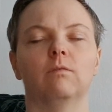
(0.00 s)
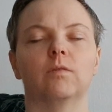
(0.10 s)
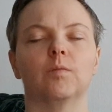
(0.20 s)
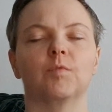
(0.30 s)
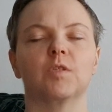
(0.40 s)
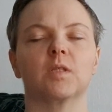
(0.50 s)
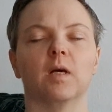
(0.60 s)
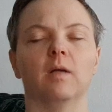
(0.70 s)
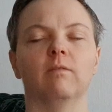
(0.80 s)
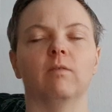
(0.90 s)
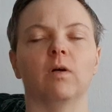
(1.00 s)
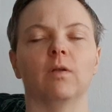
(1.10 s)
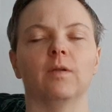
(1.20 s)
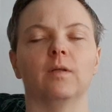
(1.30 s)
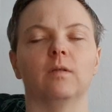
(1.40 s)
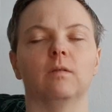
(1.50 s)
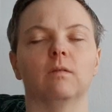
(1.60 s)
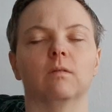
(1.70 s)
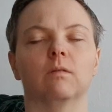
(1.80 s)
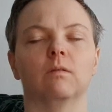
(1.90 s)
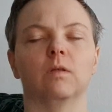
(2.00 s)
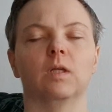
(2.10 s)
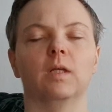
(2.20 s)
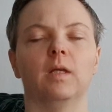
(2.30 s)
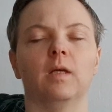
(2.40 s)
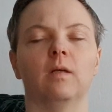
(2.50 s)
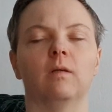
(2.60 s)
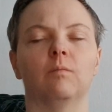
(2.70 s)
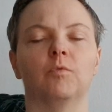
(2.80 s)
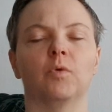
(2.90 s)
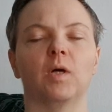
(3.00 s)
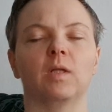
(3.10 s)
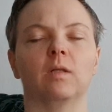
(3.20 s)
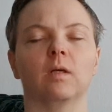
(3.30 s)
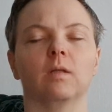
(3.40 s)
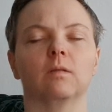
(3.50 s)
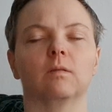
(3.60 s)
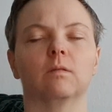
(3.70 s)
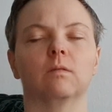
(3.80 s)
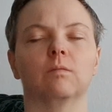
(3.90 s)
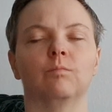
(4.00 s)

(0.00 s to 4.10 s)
from the Sky Father, the clear, bright light.